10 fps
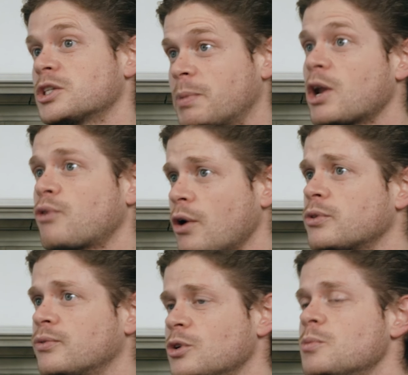spin-off of
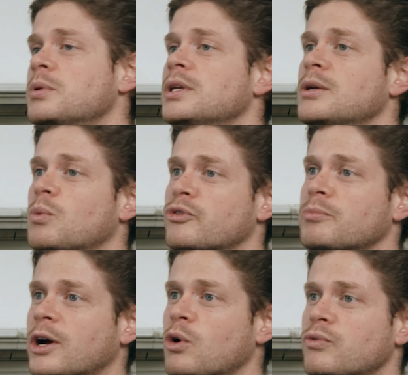the VUB with
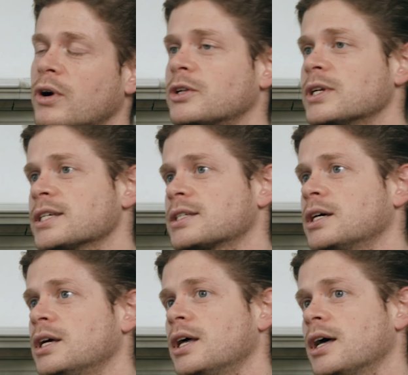my co-founder Jesse,
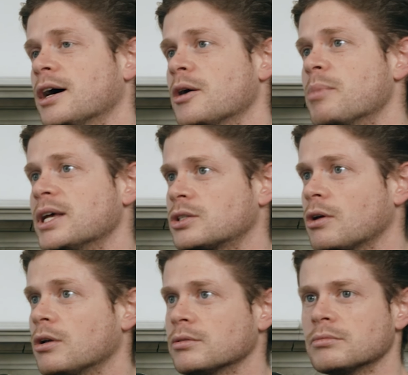based
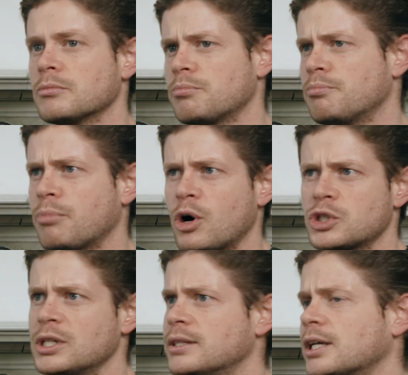on
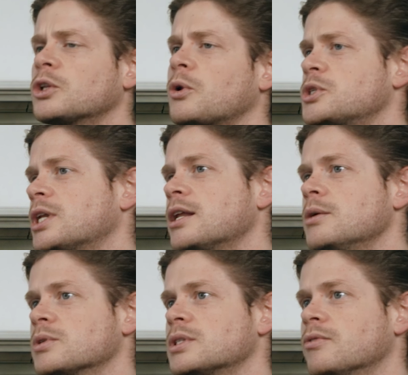partially technology that he
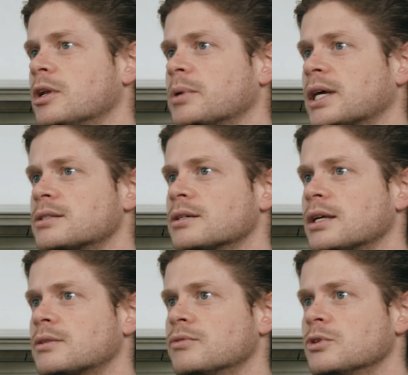was developing at
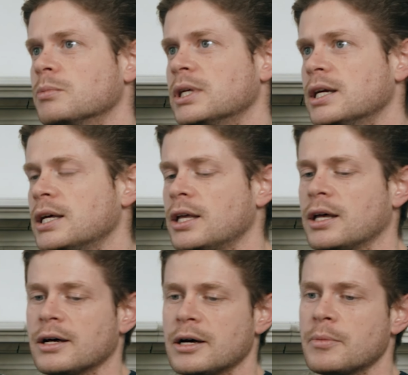the VUB.
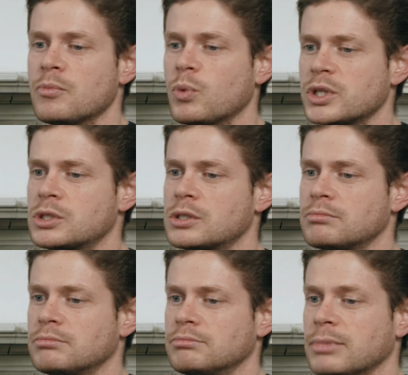
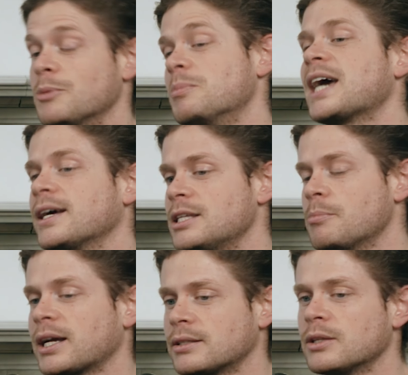And the big idea
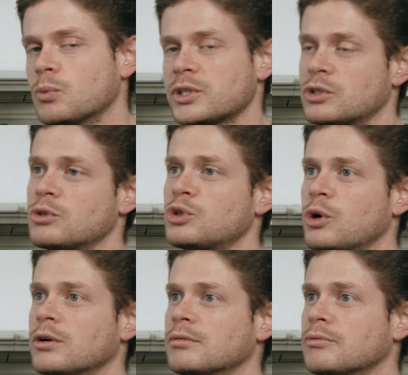back then was to
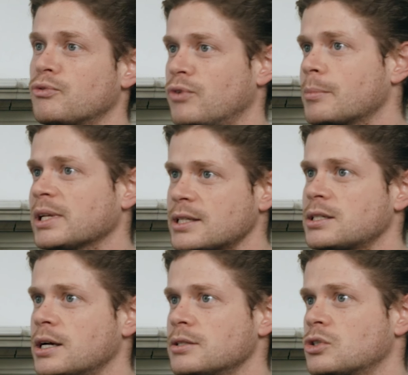turn Figma
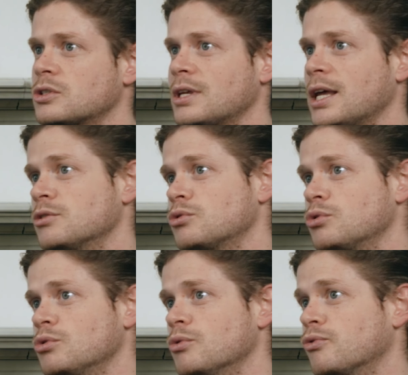designs
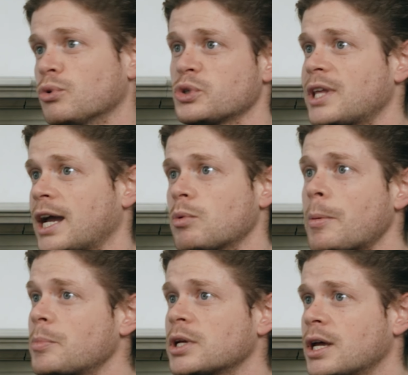into full stack web
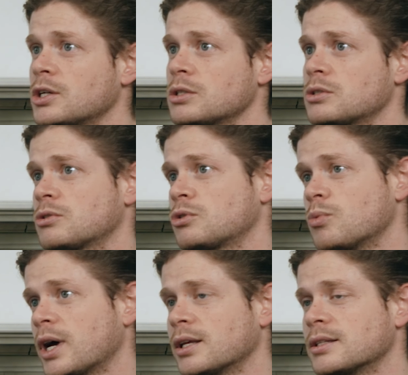applications. So
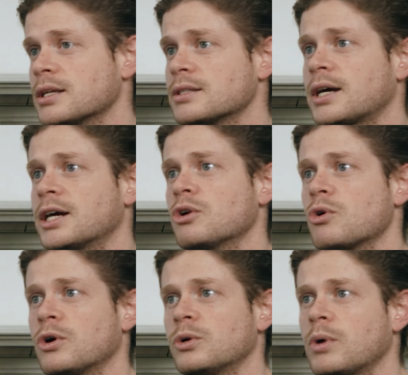writing the entire no
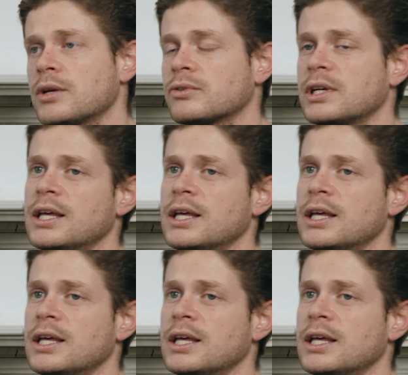code wave.